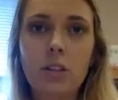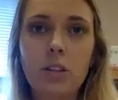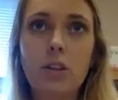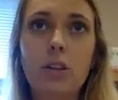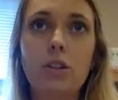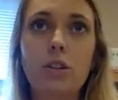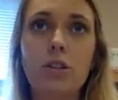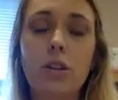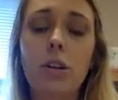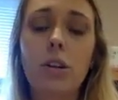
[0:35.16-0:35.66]
So
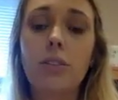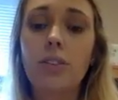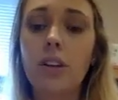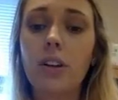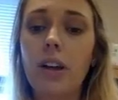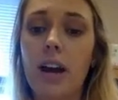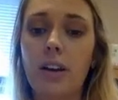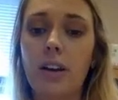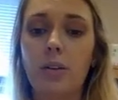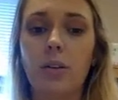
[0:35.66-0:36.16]
there's two
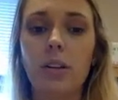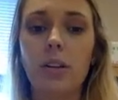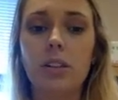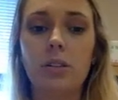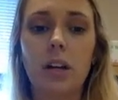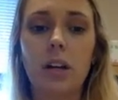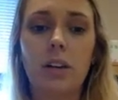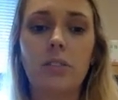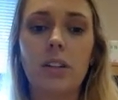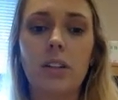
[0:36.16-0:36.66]
different
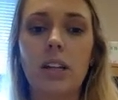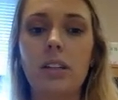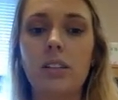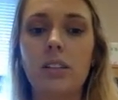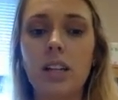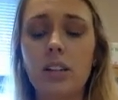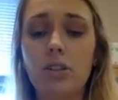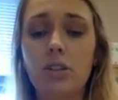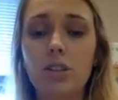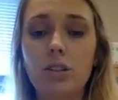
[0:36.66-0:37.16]
categories. You have
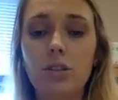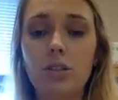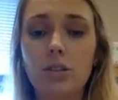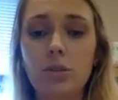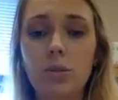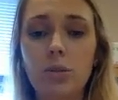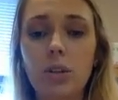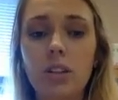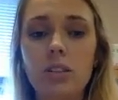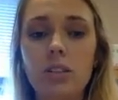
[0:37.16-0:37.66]
intentional
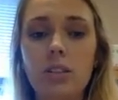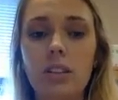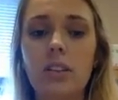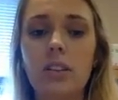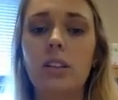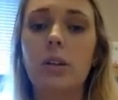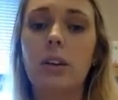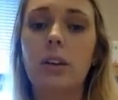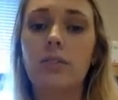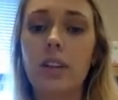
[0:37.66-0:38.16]
torts and
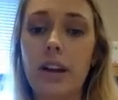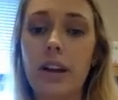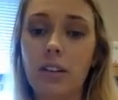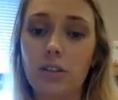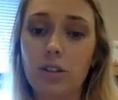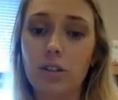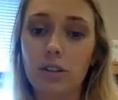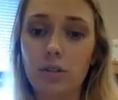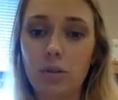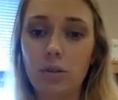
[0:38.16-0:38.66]
then you have
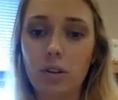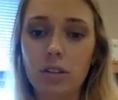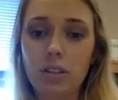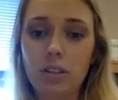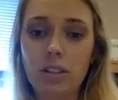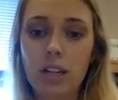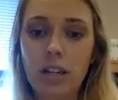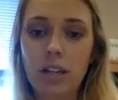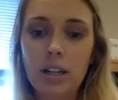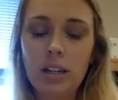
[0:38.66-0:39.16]
negligent
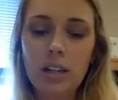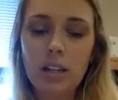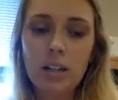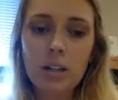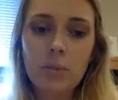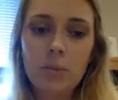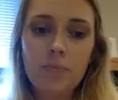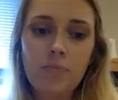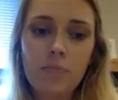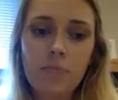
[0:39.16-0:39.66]
torts.
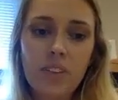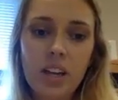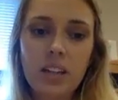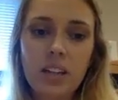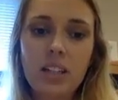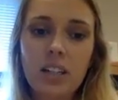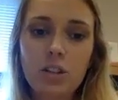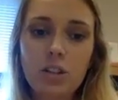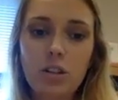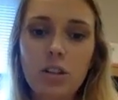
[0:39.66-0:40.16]

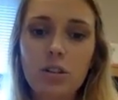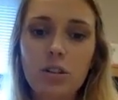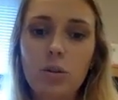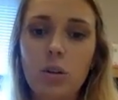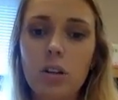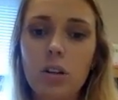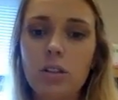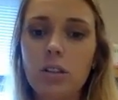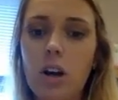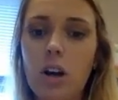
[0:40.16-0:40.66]
Intentional
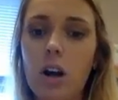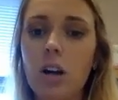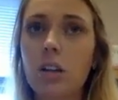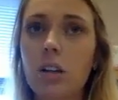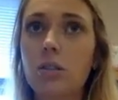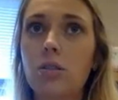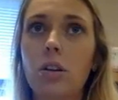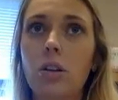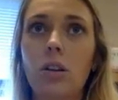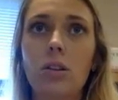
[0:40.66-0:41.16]
torts are
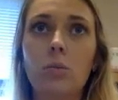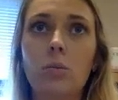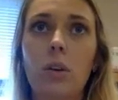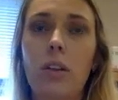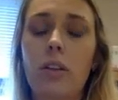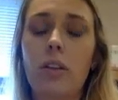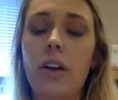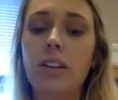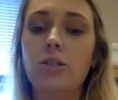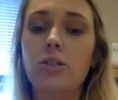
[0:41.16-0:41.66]
assault,
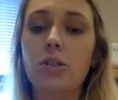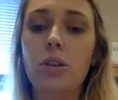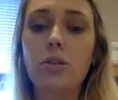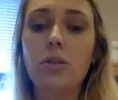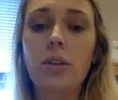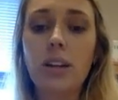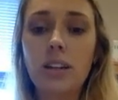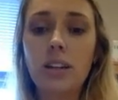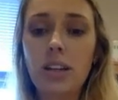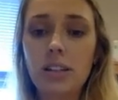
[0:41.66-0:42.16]
whether that's
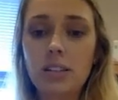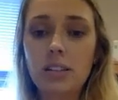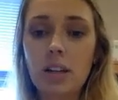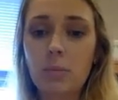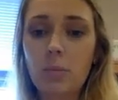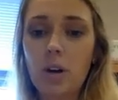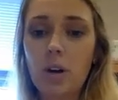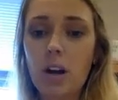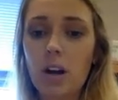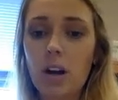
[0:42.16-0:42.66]
threatening
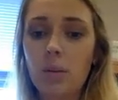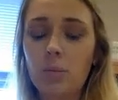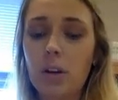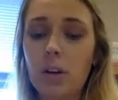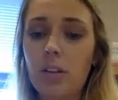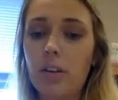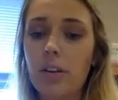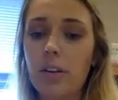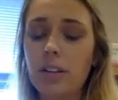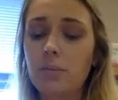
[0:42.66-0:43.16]
someone,
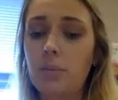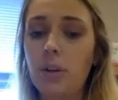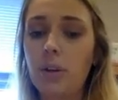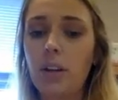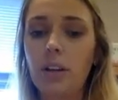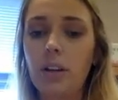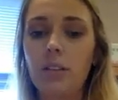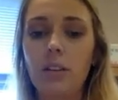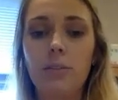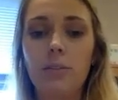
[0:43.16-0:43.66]
whether that's
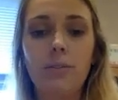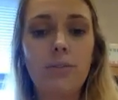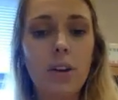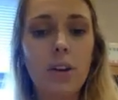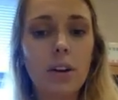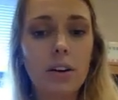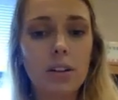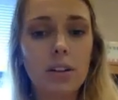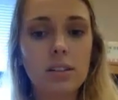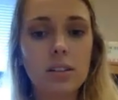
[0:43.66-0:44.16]
putting the
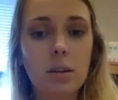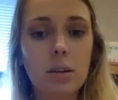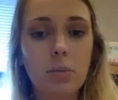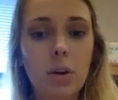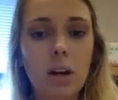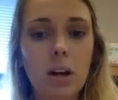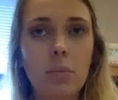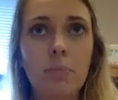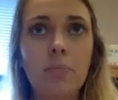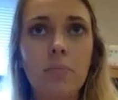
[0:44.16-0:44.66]
fear in
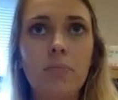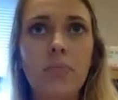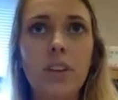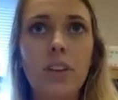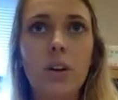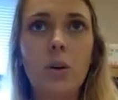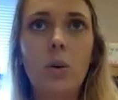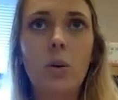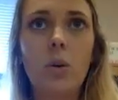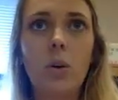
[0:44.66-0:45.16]
someone,
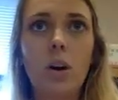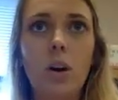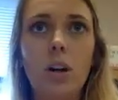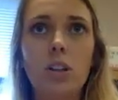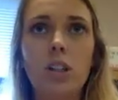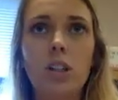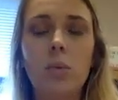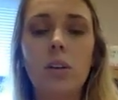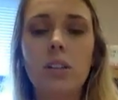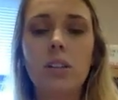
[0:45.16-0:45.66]
or
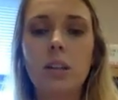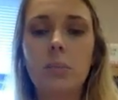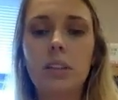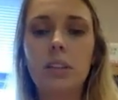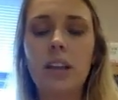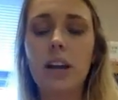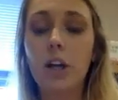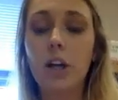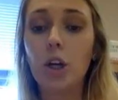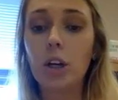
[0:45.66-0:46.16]
doing
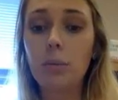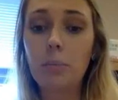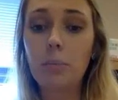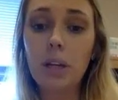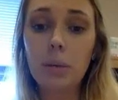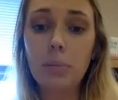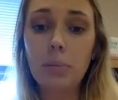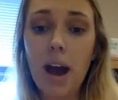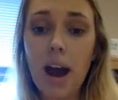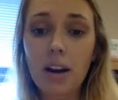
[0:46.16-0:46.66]
something that could
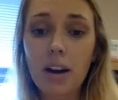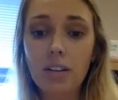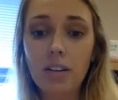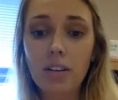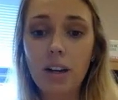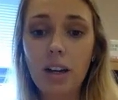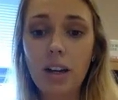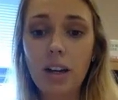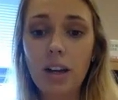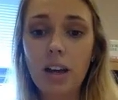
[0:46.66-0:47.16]
be
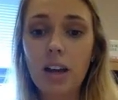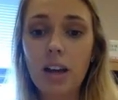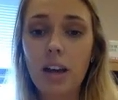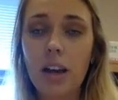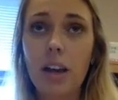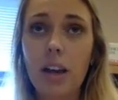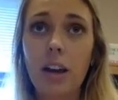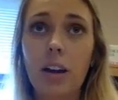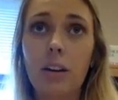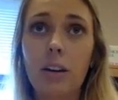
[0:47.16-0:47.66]
battery
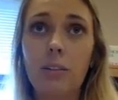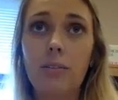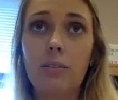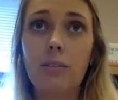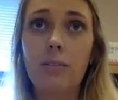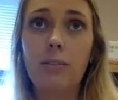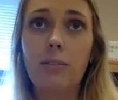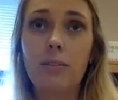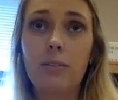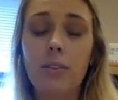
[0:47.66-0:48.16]
if
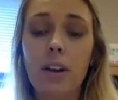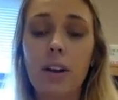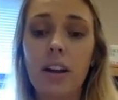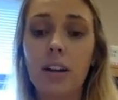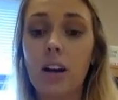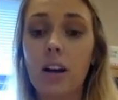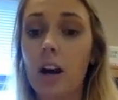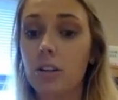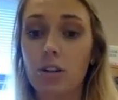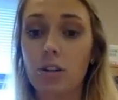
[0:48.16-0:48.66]
it
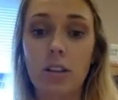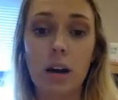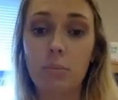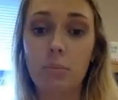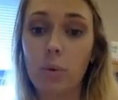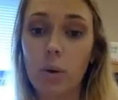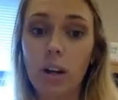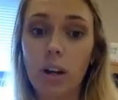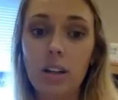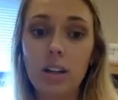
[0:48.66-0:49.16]
got to that
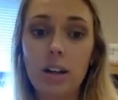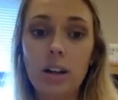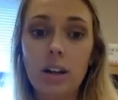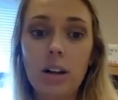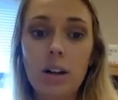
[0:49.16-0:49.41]
point.